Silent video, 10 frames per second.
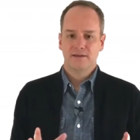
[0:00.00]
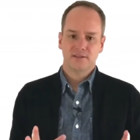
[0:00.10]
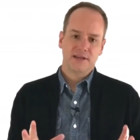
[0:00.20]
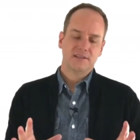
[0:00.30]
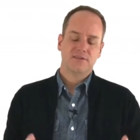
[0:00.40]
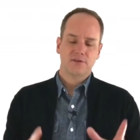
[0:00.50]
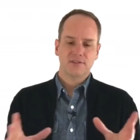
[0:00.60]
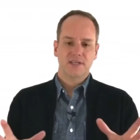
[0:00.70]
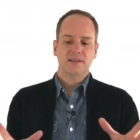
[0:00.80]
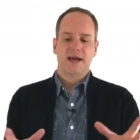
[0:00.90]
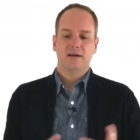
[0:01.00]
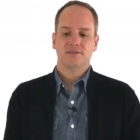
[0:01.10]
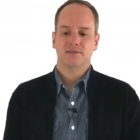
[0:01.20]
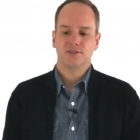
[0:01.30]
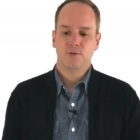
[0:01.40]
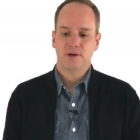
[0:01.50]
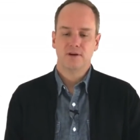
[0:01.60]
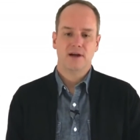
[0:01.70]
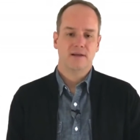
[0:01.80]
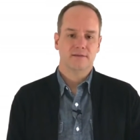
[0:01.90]
So that's
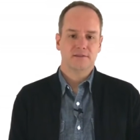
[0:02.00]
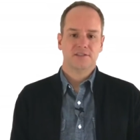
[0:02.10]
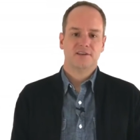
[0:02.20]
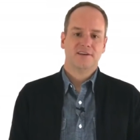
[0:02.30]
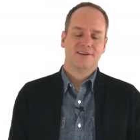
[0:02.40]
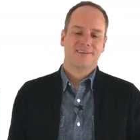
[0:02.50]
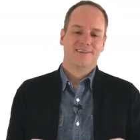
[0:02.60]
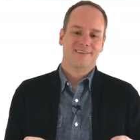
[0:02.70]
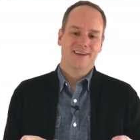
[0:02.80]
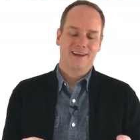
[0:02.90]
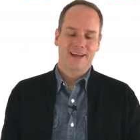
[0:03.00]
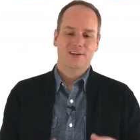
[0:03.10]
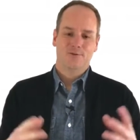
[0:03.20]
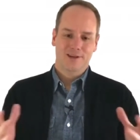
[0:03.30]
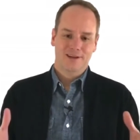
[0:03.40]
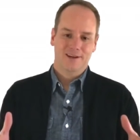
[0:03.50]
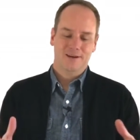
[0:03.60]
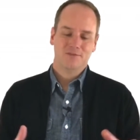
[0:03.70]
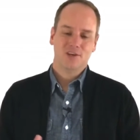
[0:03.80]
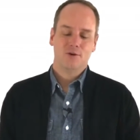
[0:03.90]
$13,200 in annual
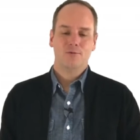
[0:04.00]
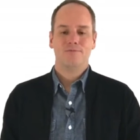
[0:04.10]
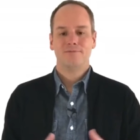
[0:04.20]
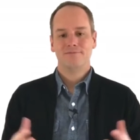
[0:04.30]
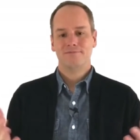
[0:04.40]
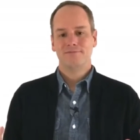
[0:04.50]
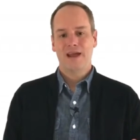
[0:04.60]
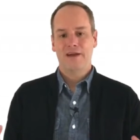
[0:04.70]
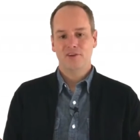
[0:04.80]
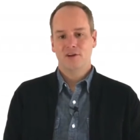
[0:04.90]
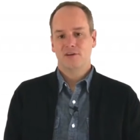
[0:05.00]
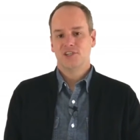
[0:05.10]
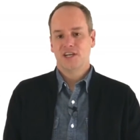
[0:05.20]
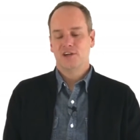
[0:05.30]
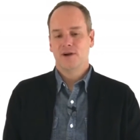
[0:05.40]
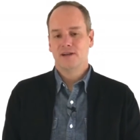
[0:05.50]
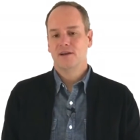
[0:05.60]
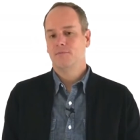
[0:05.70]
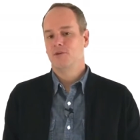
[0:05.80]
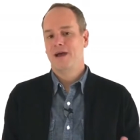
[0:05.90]
income. So after you understand your
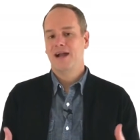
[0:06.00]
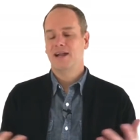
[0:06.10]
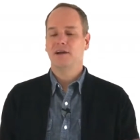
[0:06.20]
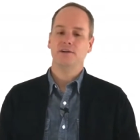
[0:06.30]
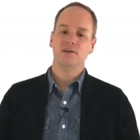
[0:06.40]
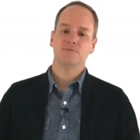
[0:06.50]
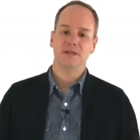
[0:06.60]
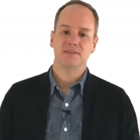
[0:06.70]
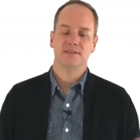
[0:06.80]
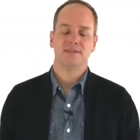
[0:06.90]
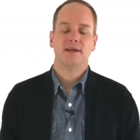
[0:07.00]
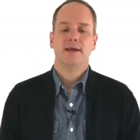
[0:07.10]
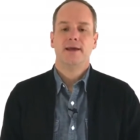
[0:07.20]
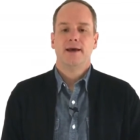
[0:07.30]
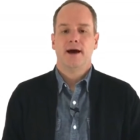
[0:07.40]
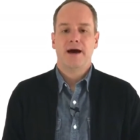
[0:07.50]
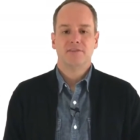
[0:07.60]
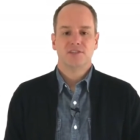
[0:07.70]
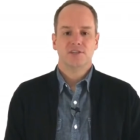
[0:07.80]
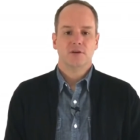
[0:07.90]
income, you back out your expenses.
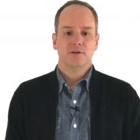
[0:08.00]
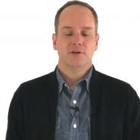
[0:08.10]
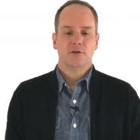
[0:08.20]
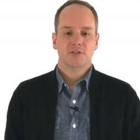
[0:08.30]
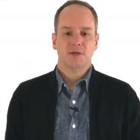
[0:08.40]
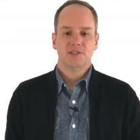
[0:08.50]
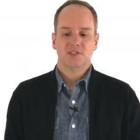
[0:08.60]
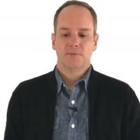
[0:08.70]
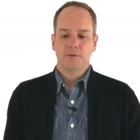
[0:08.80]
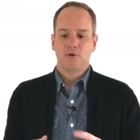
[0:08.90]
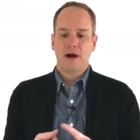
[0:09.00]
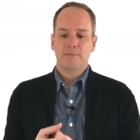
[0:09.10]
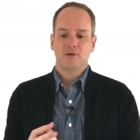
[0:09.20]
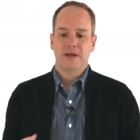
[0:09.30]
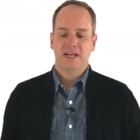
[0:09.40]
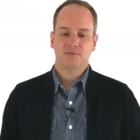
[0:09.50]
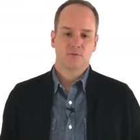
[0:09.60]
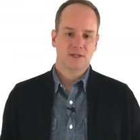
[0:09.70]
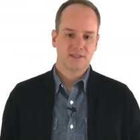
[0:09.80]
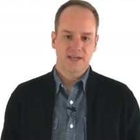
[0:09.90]
Obviously, your expenses could be property management,
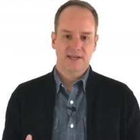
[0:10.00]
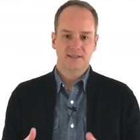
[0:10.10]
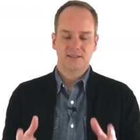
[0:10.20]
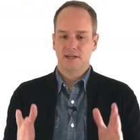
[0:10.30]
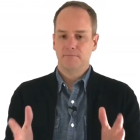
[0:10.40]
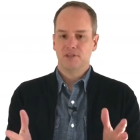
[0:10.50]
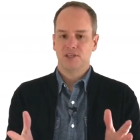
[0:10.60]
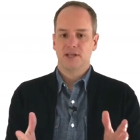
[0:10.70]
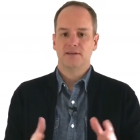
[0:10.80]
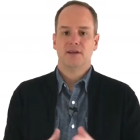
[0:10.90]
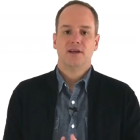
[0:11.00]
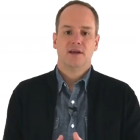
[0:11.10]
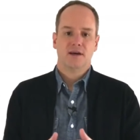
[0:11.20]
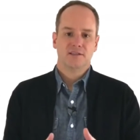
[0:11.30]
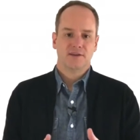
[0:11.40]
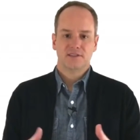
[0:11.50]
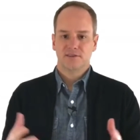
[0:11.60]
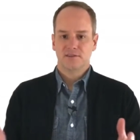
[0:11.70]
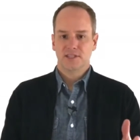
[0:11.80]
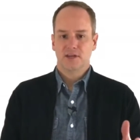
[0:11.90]
let's say, is 10%, so that's
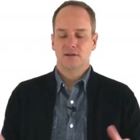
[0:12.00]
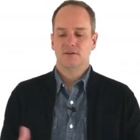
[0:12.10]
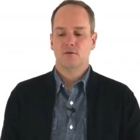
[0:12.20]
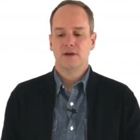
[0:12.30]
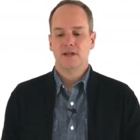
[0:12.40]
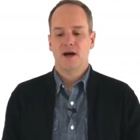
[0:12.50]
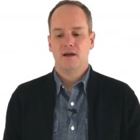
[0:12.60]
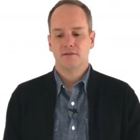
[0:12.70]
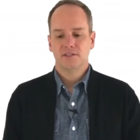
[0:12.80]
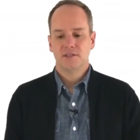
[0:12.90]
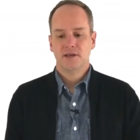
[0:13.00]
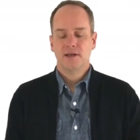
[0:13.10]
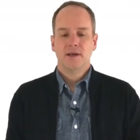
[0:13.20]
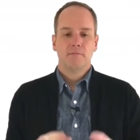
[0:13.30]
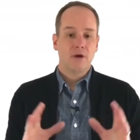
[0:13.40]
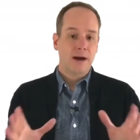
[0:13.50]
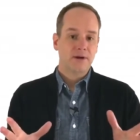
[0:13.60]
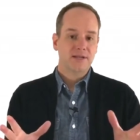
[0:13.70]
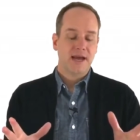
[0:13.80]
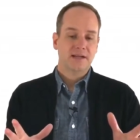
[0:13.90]
$1,320.
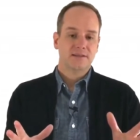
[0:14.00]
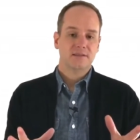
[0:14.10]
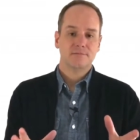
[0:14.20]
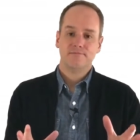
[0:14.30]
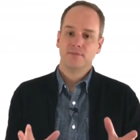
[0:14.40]
Property taxes.